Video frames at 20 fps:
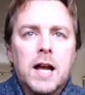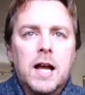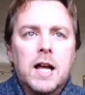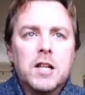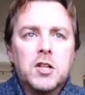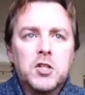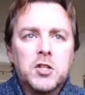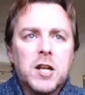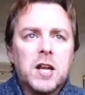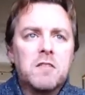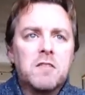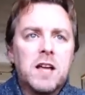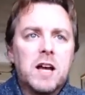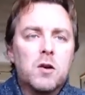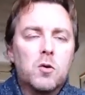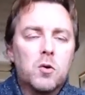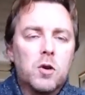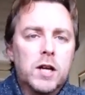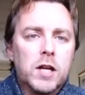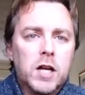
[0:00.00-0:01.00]
Instead of that,
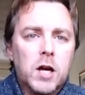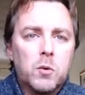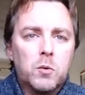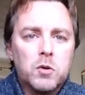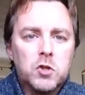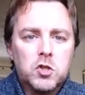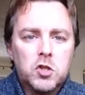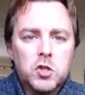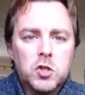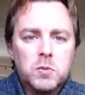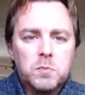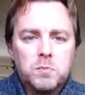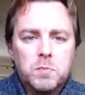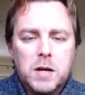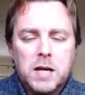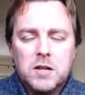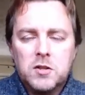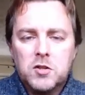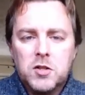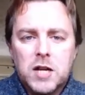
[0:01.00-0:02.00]
all I got was just
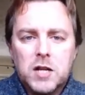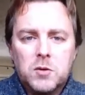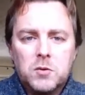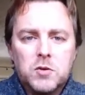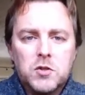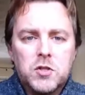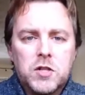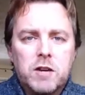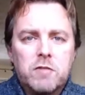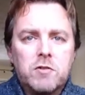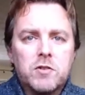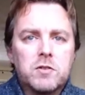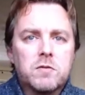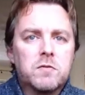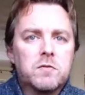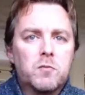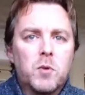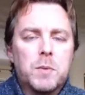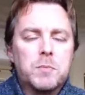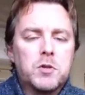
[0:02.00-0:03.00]
being sent to a series of
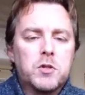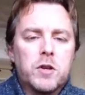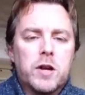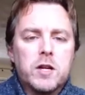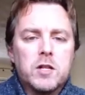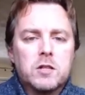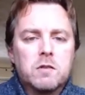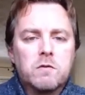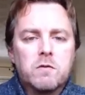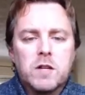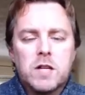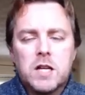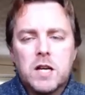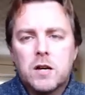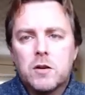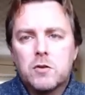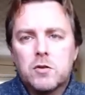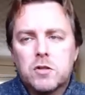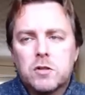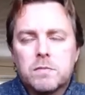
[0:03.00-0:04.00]
websites and
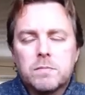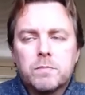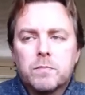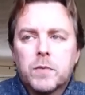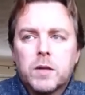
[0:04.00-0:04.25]
videos and